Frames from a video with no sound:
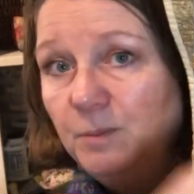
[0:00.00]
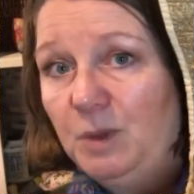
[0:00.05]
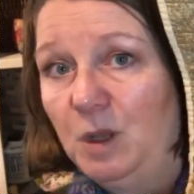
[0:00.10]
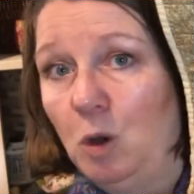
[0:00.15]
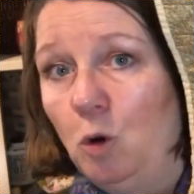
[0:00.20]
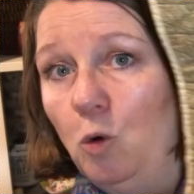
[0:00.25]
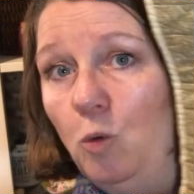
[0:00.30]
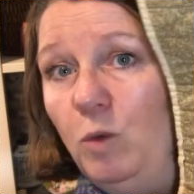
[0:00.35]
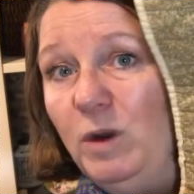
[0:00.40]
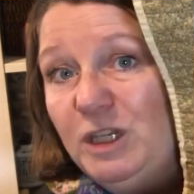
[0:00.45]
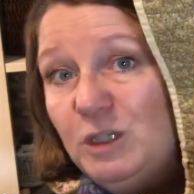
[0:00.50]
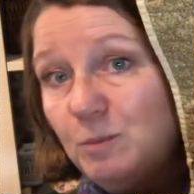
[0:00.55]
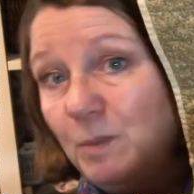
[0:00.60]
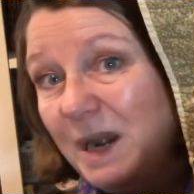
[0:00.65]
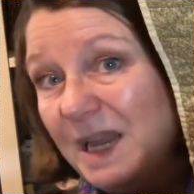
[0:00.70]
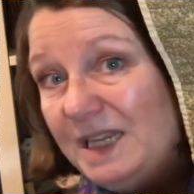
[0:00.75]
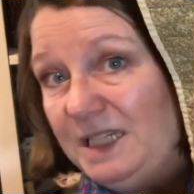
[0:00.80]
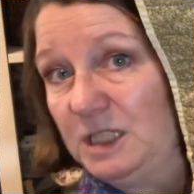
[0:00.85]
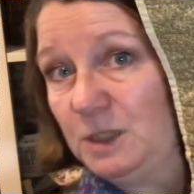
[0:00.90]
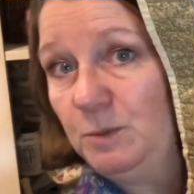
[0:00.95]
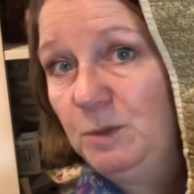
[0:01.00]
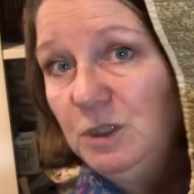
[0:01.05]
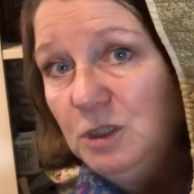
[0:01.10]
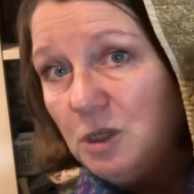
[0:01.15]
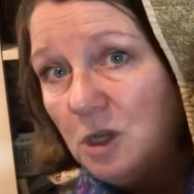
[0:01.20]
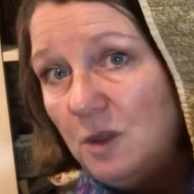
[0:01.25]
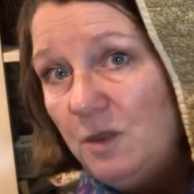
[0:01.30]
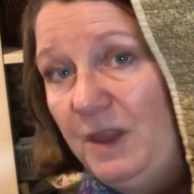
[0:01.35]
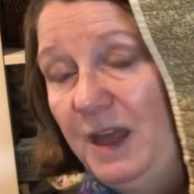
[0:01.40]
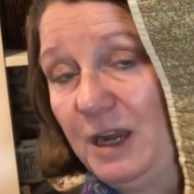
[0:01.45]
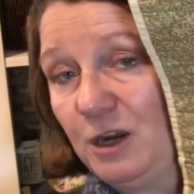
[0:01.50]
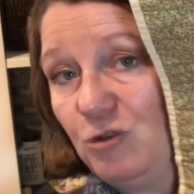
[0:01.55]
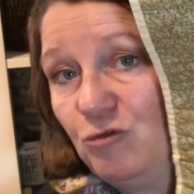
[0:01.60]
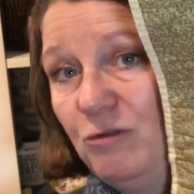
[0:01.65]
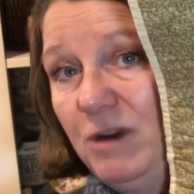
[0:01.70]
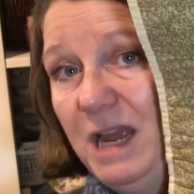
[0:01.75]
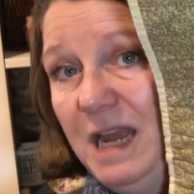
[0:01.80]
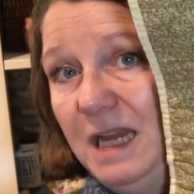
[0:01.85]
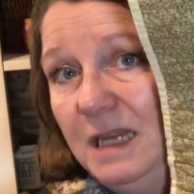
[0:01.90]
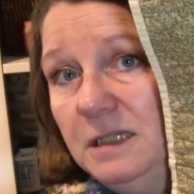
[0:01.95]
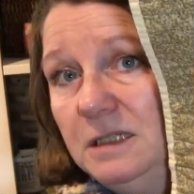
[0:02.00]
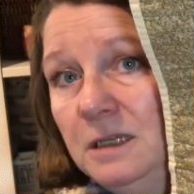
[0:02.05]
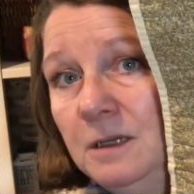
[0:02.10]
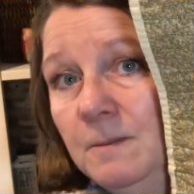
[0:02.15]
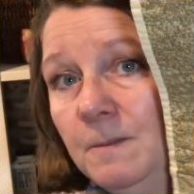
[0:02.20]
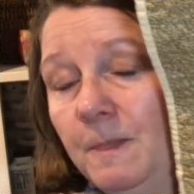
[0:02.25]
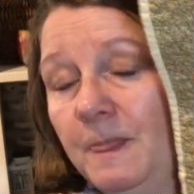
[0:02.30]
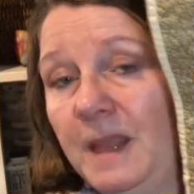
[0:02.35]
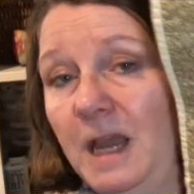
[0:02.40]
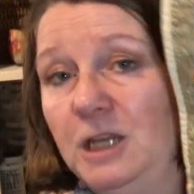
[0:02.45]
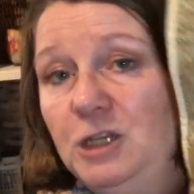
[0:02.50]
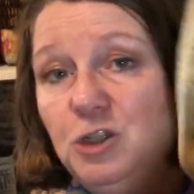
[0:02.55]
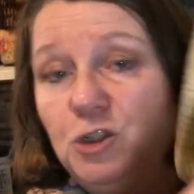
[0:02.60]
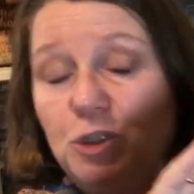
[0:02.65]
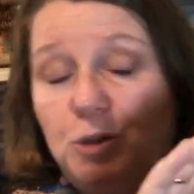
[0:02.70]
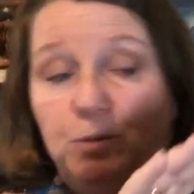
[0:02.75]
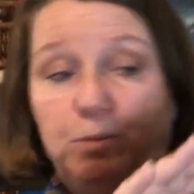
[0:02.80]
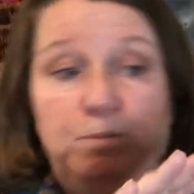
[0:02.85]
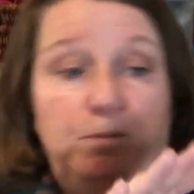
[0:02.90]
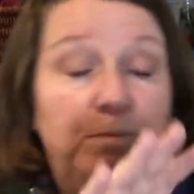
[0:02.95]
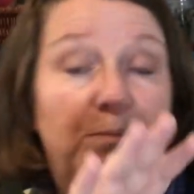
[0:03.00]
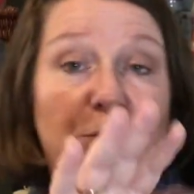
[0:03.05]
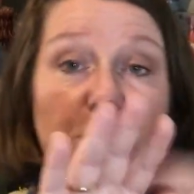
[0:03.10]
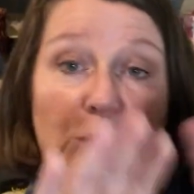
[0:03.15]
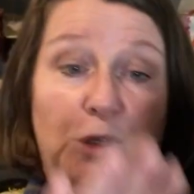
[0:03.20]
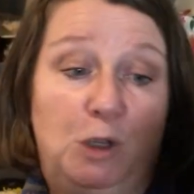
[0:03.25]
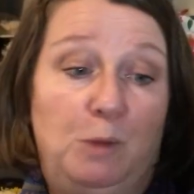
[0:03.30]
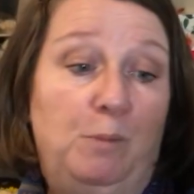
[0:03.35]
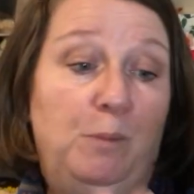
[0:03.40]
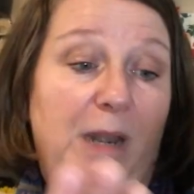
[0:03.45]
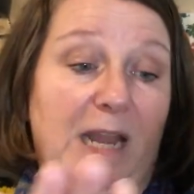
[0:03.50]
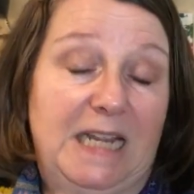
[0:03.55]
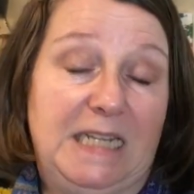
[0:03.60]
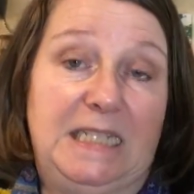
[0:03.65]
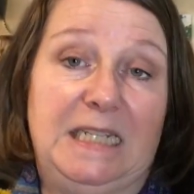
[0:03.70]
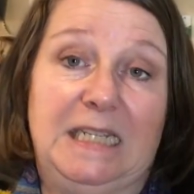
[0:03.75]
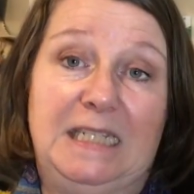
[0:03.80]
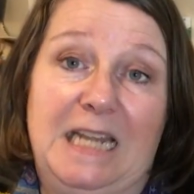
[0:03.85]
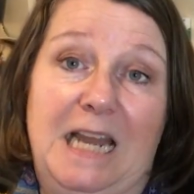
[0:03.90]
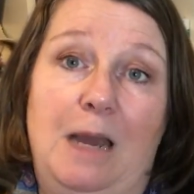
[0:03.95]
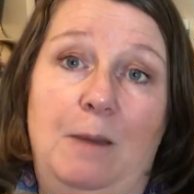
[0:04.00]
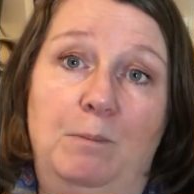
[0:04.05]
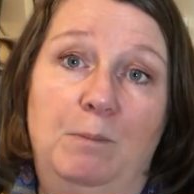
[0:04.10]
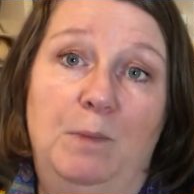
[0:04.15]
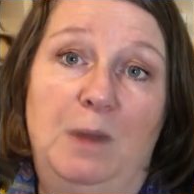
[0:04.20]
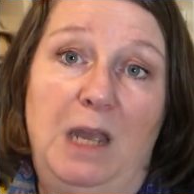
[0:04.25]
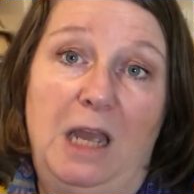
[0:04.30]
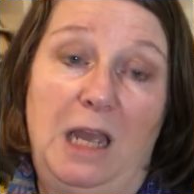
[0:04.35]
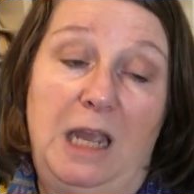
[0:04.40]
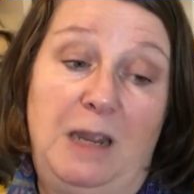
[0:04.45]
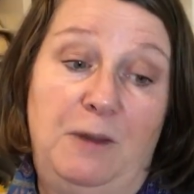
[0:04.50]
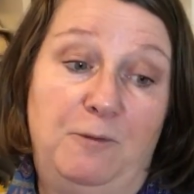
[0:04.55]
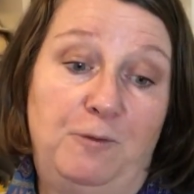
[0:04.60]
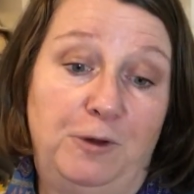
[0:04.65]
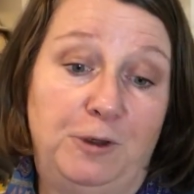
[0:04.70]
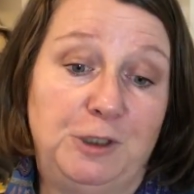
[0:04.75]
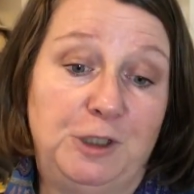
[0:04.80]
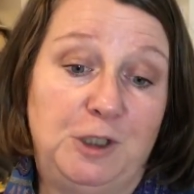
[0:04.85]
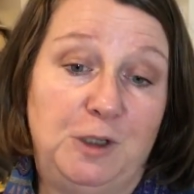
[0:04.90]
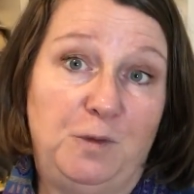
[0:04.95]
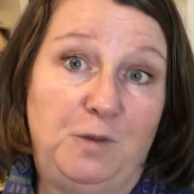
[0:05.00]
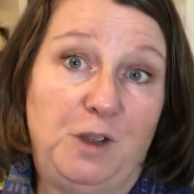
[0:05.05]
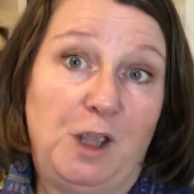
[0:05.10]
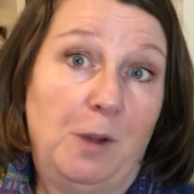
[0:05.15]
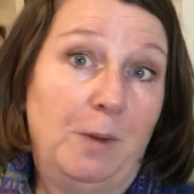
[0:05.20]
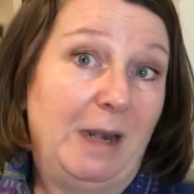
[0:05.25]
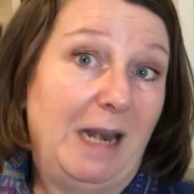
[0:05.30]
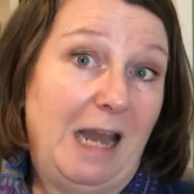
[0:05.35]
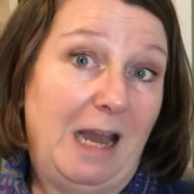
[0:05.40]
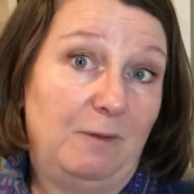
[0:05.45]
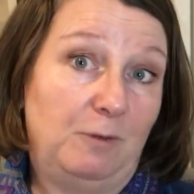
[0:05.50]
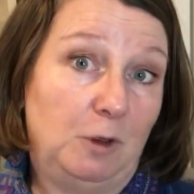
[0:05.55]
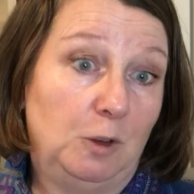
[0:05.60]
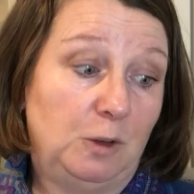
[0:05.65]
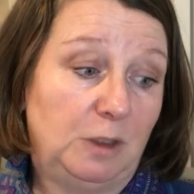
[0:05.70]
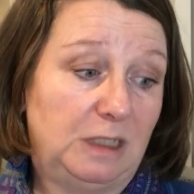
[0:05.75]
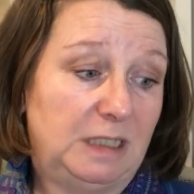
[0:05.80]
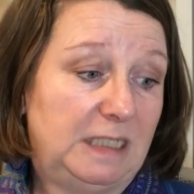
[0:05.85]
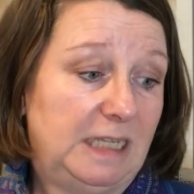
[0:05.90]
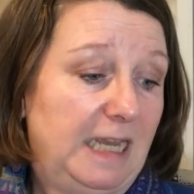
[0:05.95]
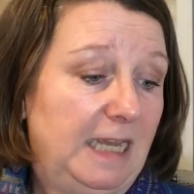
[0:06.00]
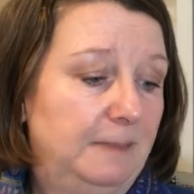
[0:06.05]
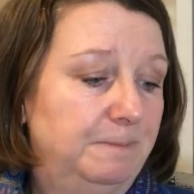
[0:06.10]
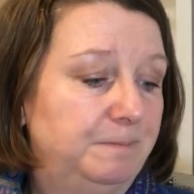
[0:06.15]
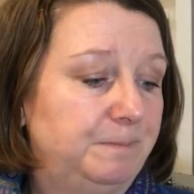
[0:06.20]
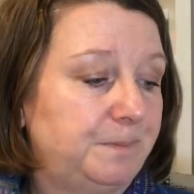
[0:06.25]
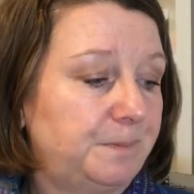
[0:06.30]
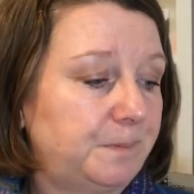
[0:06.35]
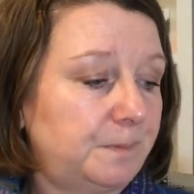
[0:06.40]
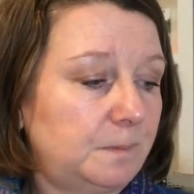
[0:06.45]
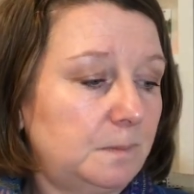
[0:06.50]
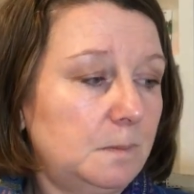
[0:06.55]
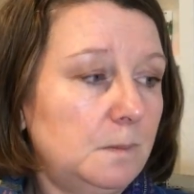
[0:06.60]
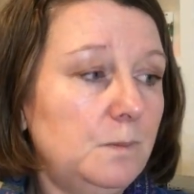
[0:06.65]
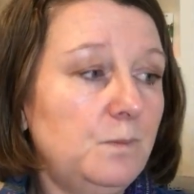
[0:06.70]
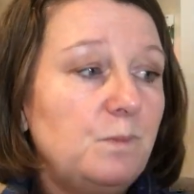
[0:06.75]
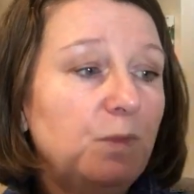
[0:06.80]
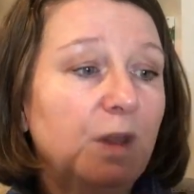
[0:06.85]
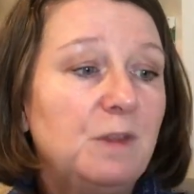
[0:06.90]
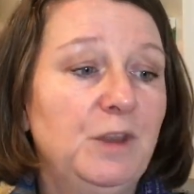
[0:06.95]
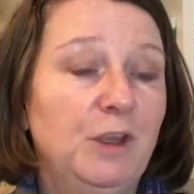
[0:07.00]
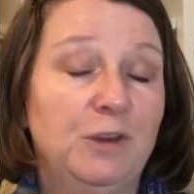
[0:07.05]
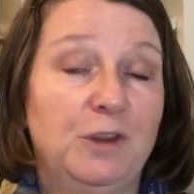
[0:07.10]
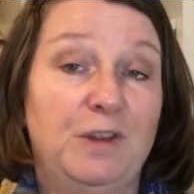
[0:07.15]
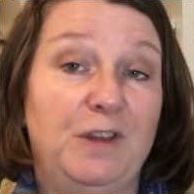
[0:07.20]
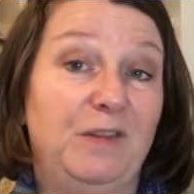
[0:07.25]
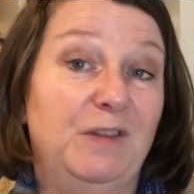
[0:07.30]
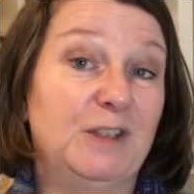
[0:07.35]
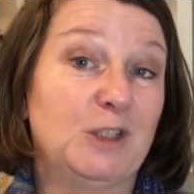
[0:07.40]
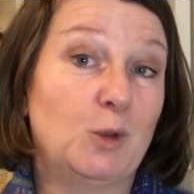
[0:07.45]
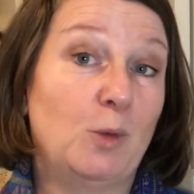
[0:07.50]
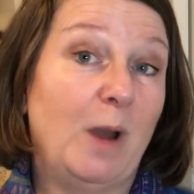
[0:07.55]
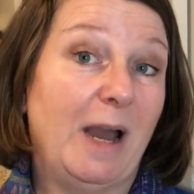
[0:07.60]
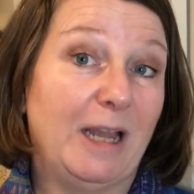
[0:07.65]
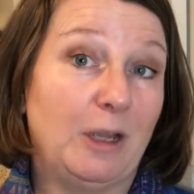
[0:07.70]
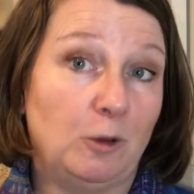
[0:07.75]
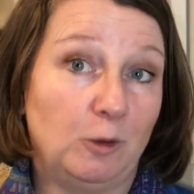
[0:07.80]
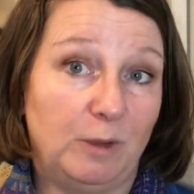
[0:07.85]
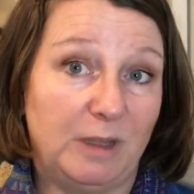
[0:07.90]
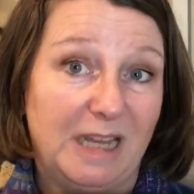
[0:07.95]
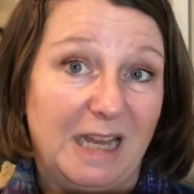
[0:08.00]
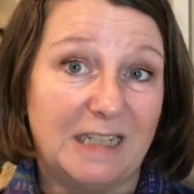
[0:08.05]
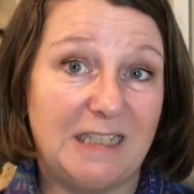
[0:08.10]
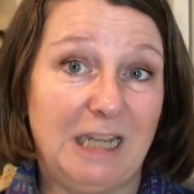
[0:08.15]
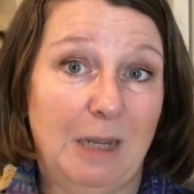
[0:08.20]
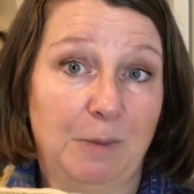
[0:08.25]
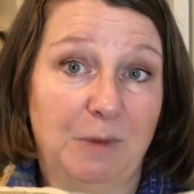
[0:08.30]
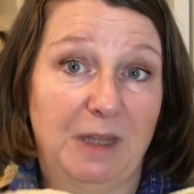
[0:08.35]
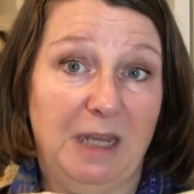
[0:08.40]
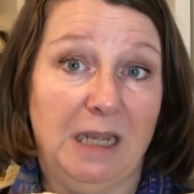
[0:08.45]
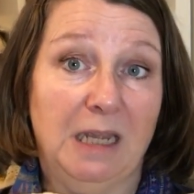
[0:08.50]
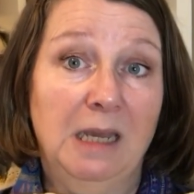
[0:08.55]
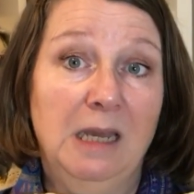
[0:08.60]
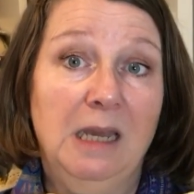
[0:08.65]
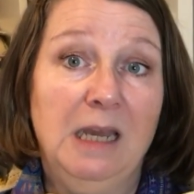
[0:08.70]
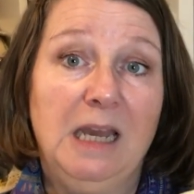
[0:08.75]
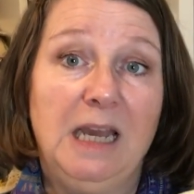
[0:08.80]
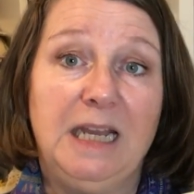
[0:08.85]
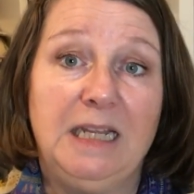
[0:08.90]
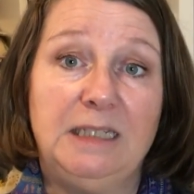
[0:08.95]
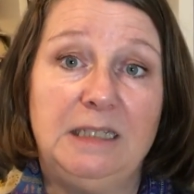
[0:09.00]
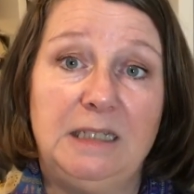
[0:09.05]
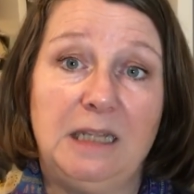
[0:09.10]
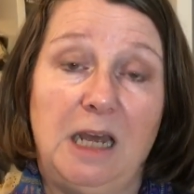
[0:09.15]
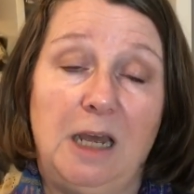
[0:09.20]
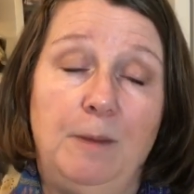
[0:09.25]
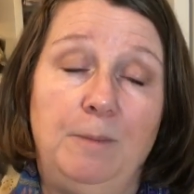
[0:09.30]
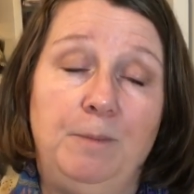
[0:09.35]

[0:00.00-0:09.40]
or which placement on that grid, and you can place it down in front of you and have a look at it. The other thing that's quite good with that type of thing is